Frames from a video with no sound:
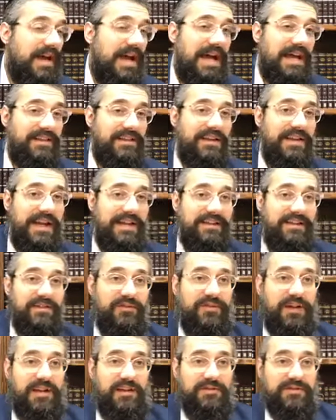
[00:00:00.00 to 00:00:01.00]
and the night that
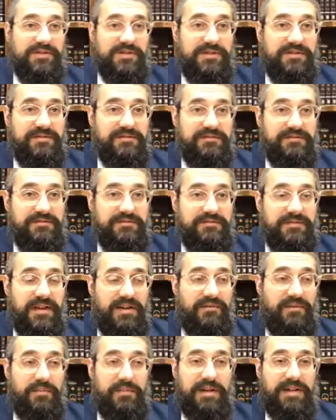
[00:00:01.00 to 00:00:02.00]
follows.
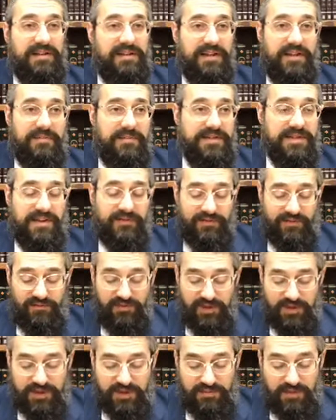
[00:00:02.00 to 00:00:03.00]
And rabbinically, that means you have to
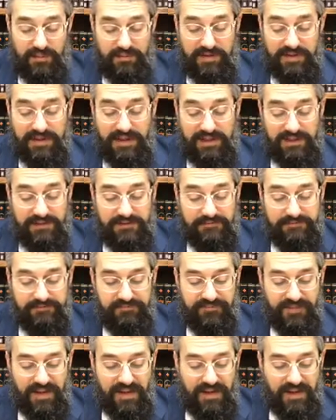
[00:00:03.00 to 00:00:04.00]
finish it by midnight.
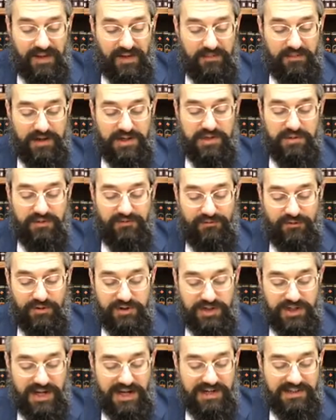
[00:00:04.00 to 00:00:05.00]
Kameshim of
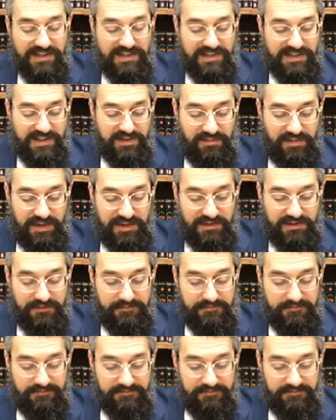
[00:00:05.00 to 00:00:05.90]
Furish Khanas is explained.